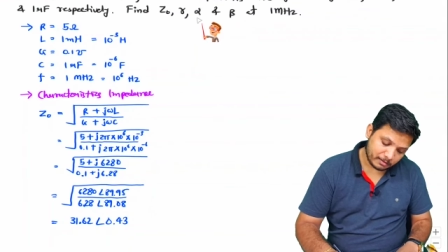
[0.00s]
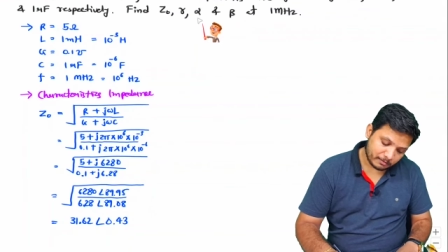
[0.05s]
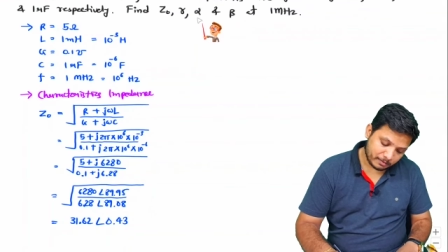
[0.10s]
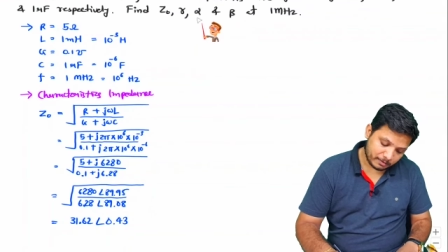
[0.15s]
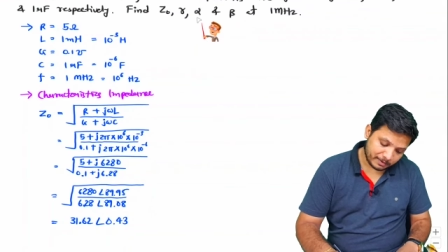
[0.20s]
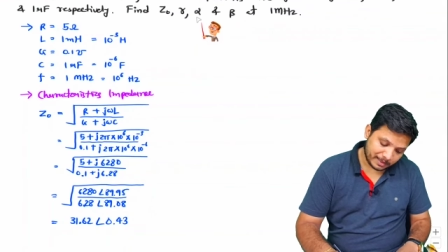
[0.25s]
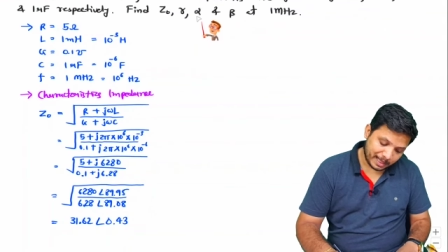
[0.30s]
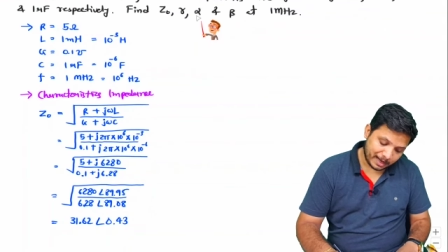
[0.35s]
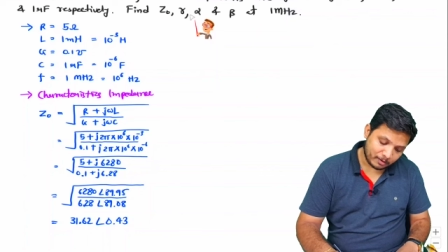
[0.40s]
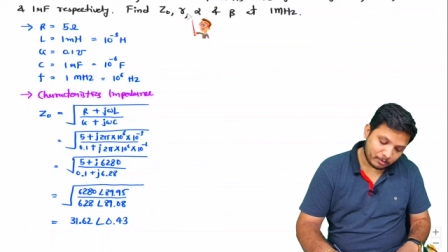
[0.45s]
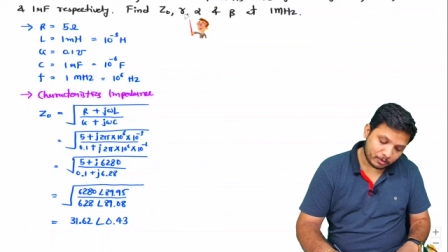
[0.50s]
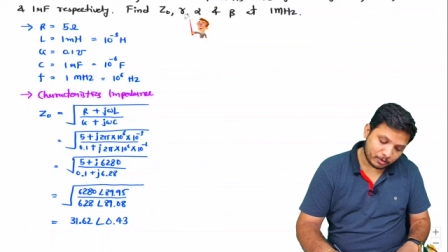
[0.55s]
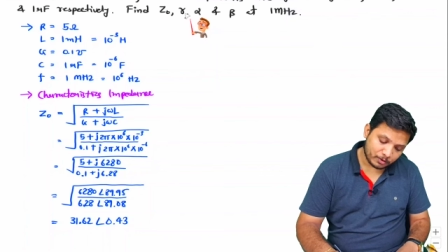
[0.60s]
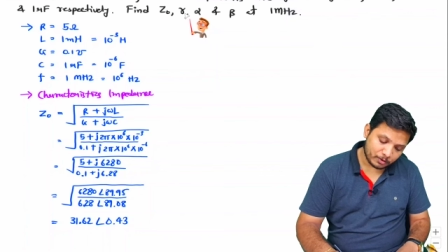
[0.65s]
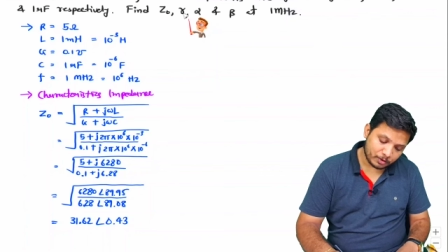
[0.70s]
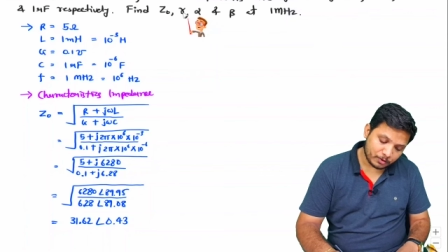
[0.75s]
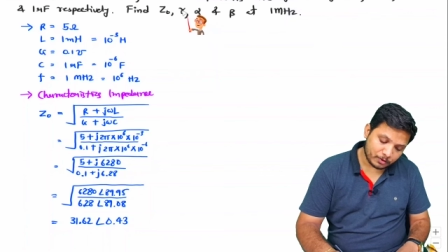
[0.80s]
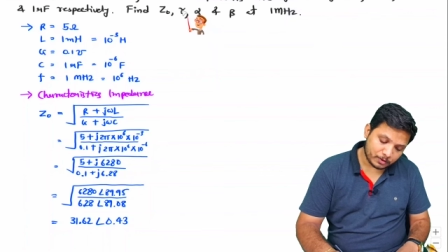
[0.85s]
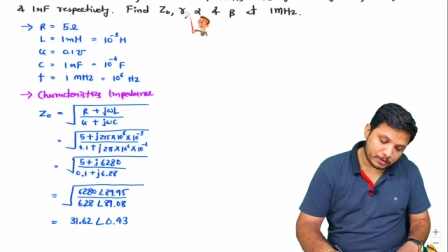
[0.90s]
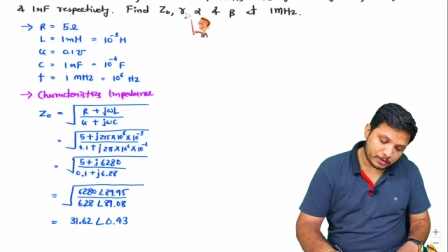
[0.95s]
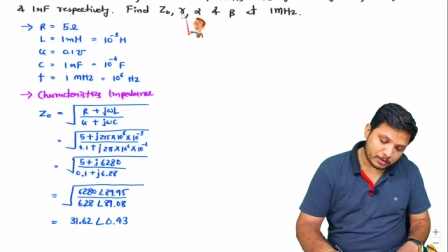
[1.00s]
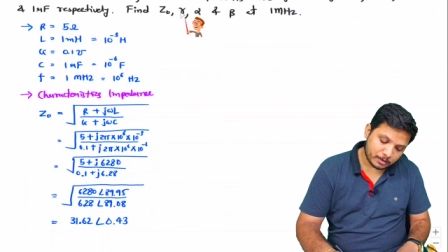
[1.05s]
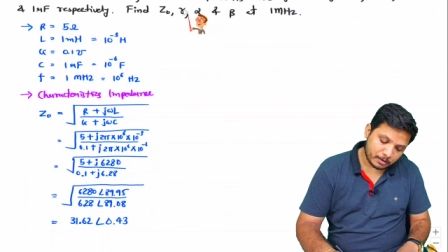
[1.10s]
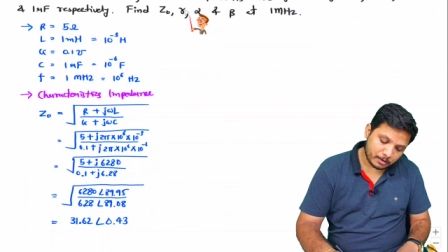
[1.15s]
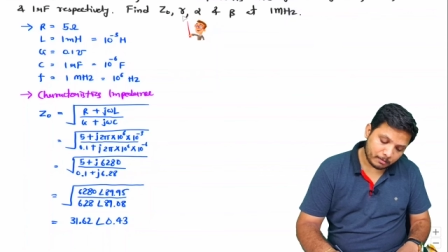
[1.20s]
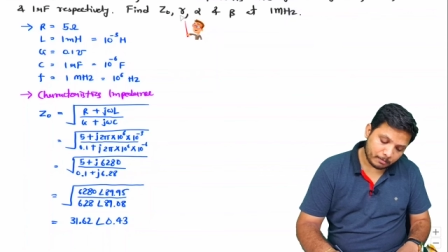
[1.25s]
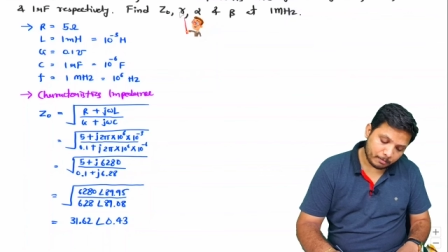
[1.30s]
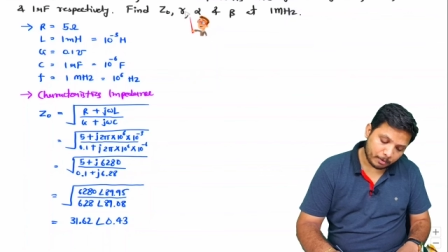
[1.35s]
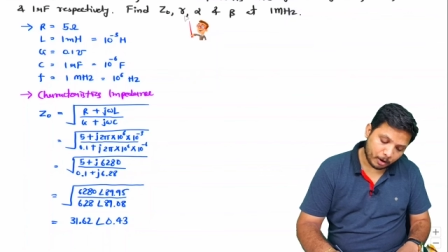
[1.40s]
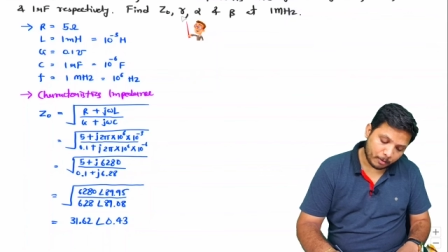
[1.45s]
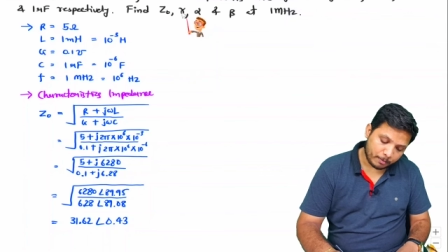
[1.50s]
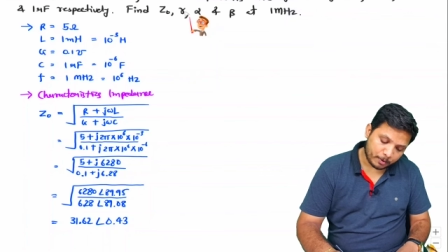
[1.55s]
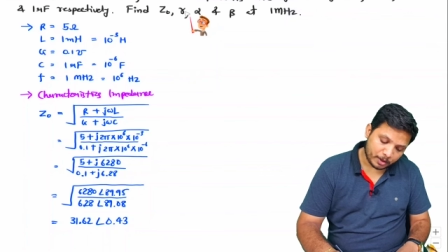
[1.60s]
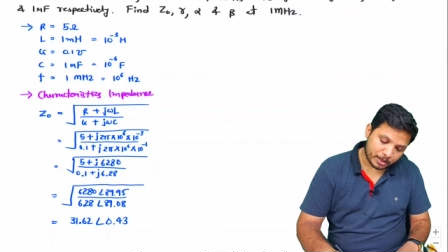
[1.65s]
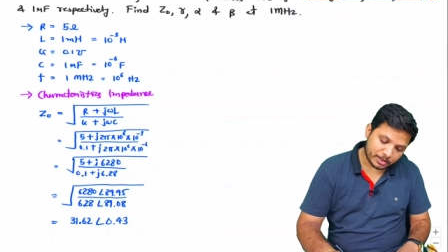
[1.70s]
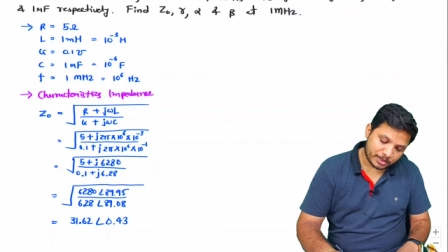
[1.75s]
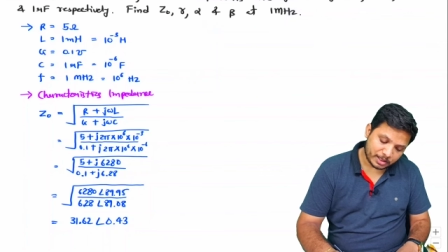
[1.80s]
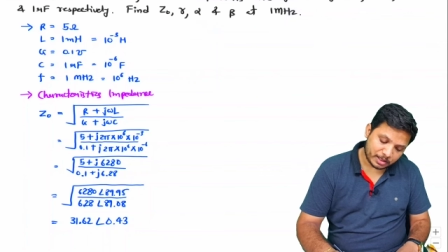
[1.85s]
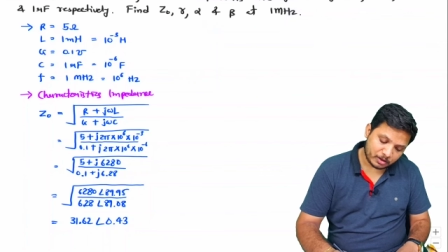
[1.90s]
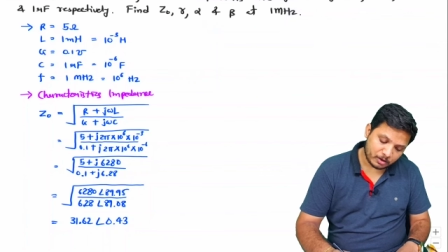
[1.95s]
we will have to use
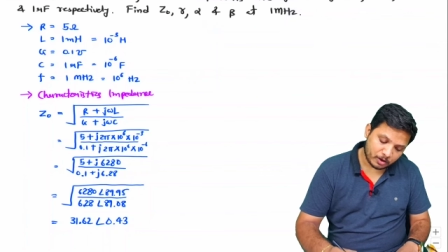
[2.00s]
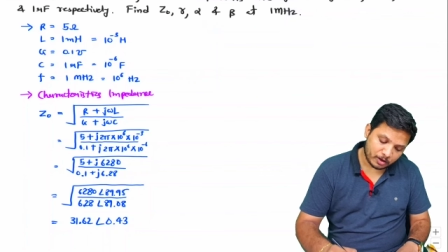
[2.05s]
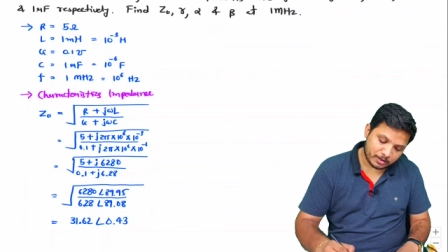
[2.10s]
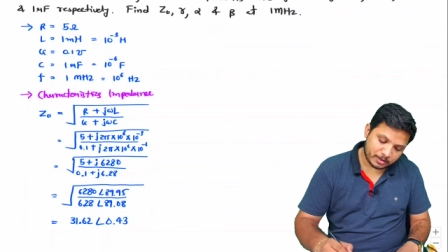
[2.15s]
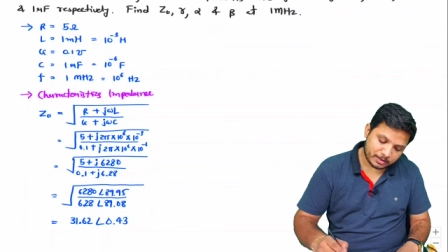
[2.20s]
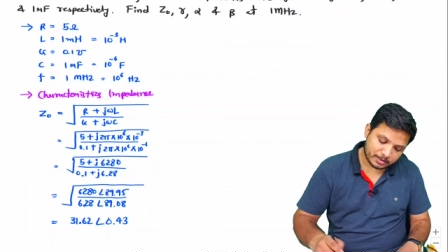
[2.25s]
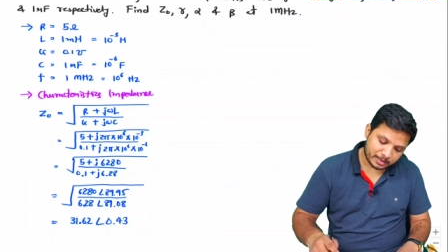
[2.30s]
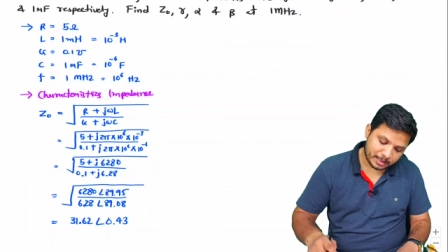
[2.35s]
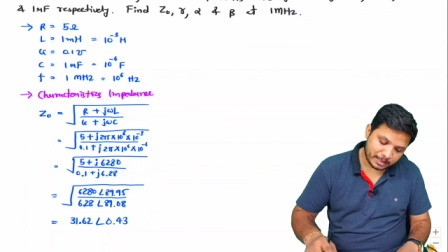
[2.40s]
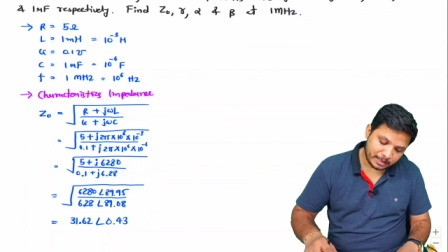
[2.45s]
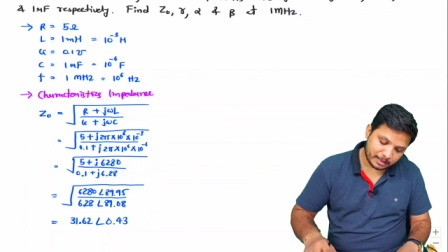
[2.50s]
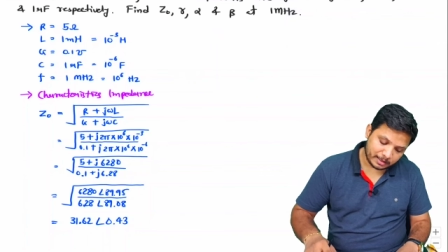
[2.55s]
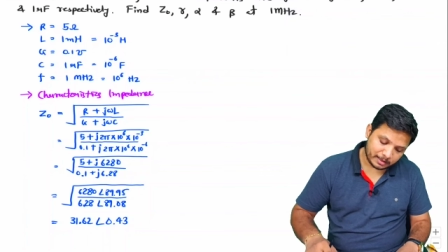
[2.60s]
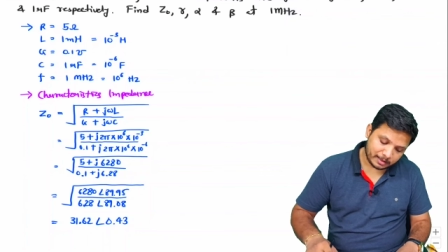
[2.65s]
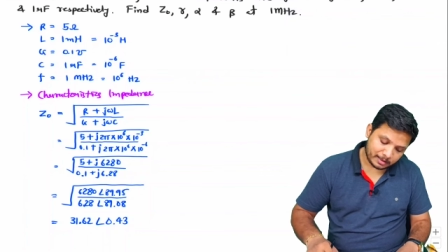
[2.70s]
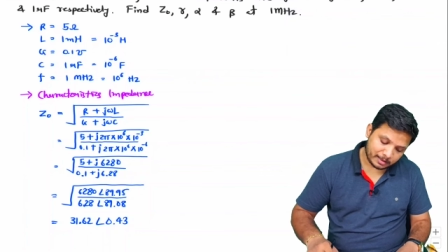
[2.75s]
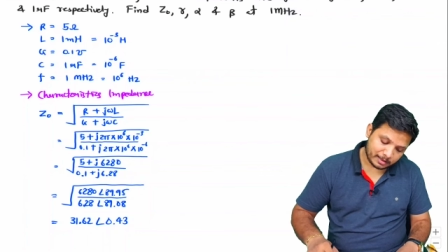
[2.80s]
propagation constant